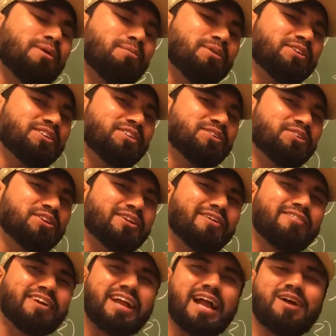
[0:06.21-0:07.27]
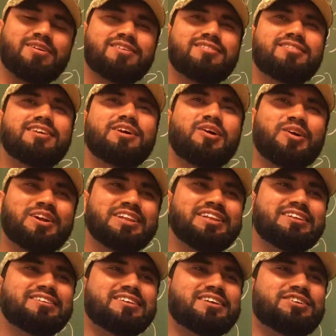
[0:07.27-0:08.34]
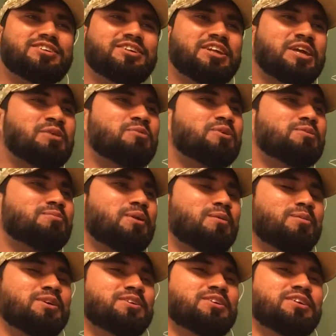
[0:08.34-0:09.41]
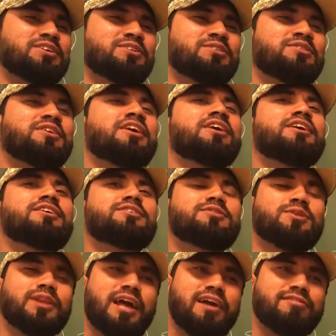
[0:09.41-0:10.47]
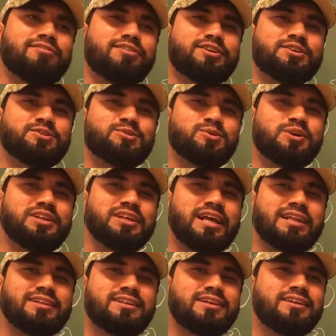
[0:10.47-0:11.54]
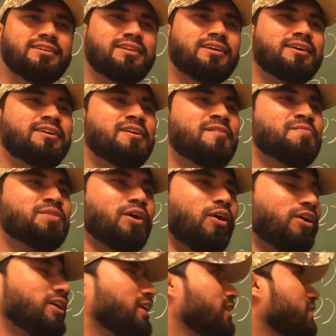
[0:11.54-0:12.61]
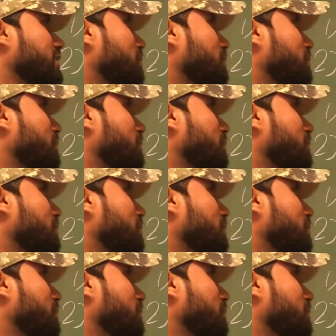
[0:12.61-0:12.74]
published in Journal of Accountancy Auditing section. It was published in July 1st, 2019. The article is